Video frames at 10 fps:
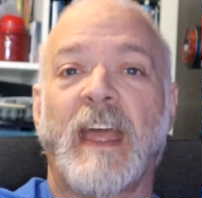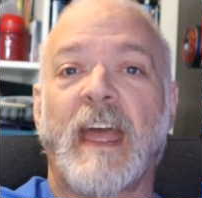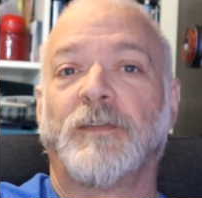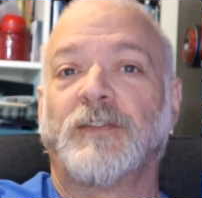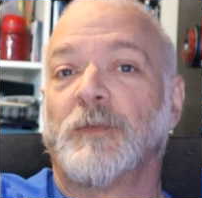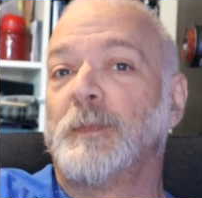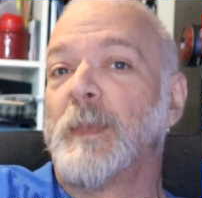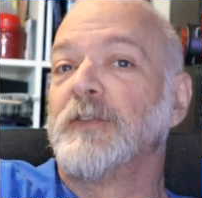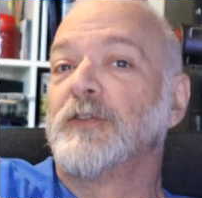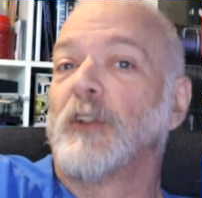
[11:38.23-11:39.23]
they have some
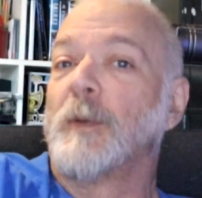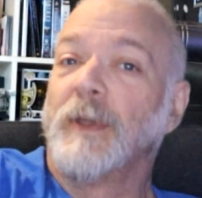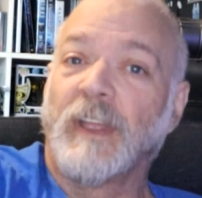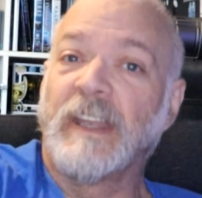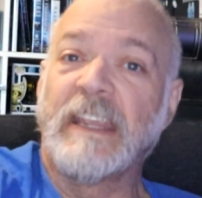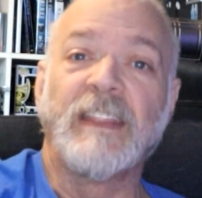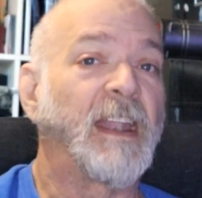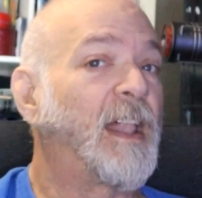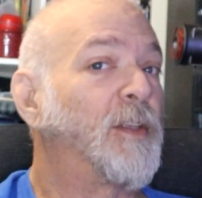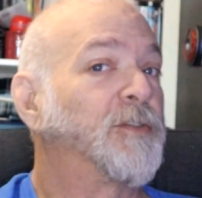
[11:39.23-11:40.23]
special ability
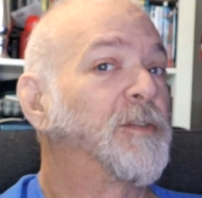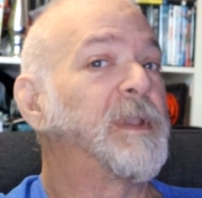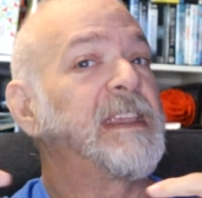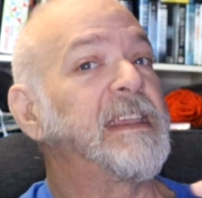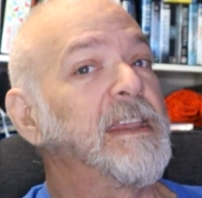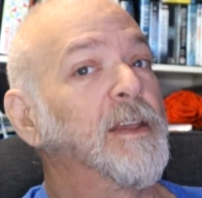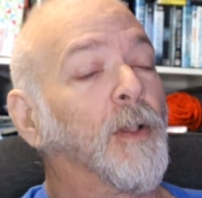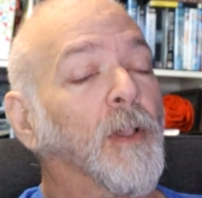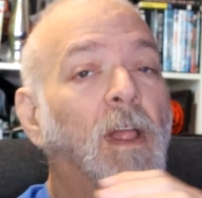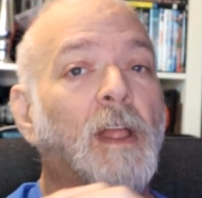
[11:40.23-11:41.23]
that allows them to heal,